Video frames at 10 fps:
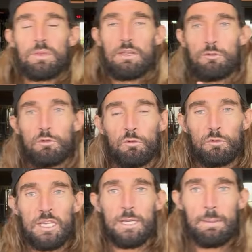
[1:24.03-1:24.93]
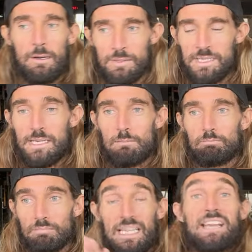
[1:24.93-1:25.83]
If you think about it,
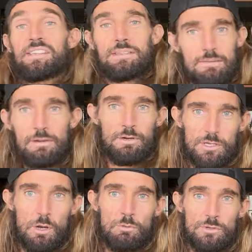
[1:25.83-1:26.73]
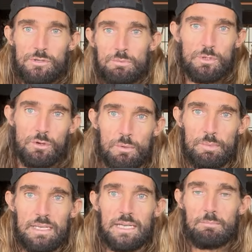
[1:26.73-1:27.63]
yes, there are zones you can
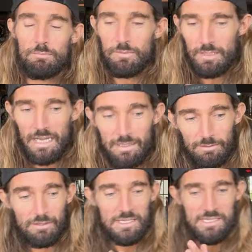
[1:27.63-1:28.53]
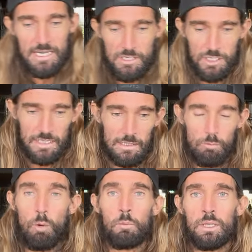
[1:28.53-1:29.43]
be in. And essentially
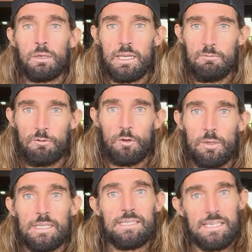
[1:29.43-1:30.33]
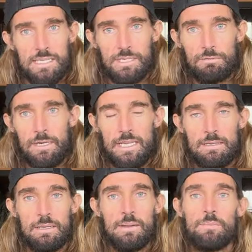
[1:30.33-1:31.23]
what we're looking for in distance
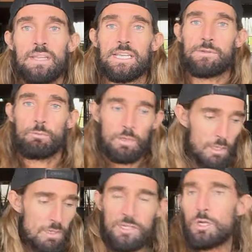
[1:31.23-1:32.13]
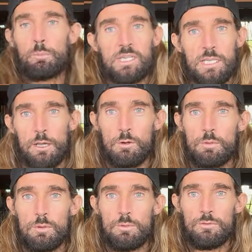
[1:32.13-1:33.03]
running is we're going super
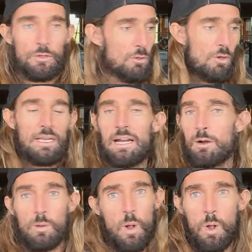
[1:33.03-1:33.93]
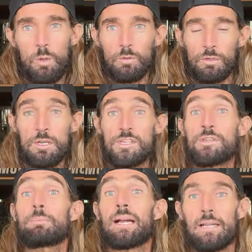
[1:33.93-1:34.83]
slow that you can hold
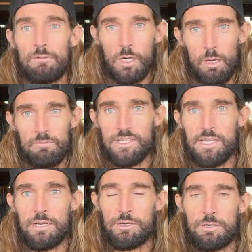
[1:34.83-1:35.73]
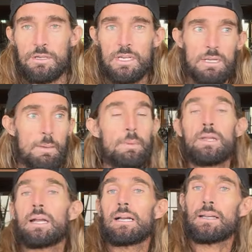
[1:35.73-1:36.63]
some kind of a conversation. Maybe you
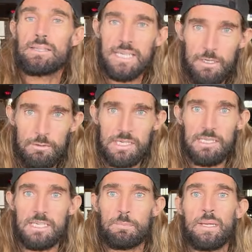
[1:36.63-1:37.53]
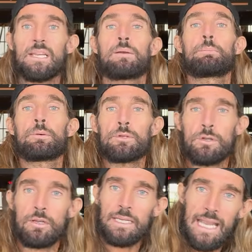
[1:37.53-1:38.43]
can't continuously speak, but you
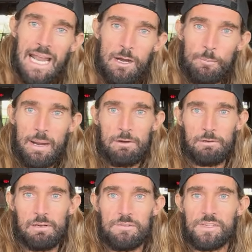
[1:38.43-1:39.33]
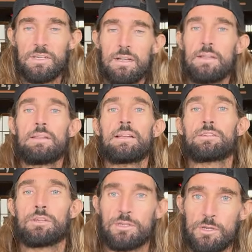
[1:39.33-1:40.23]
can get out paragraphs.
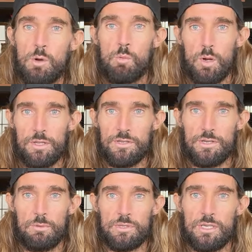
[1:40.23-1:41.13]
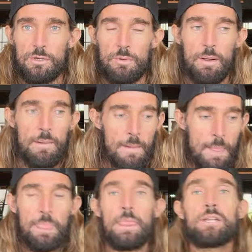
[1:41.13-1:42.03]
That's your zone one and zone two.
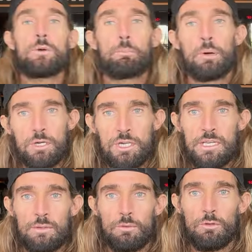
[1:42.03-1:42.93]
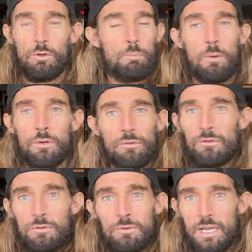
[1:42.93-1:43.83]
Then you're pushing to a point
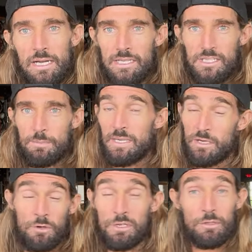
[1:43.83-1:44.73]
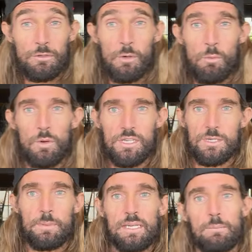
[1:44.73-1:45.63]
that you can't speak or you don't want to
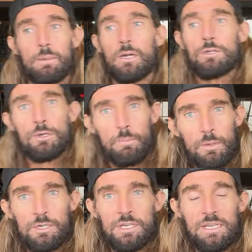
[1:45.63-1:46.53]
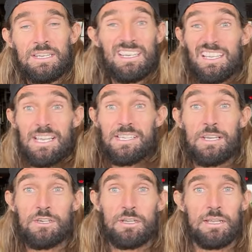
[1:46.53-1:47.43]
speak because you're pushing.
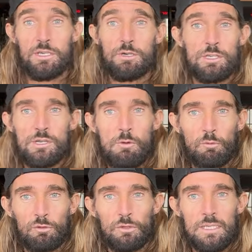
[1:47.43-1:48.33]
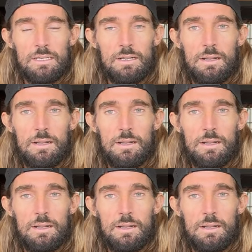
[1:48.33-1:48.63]
Essentially, that's your zone three.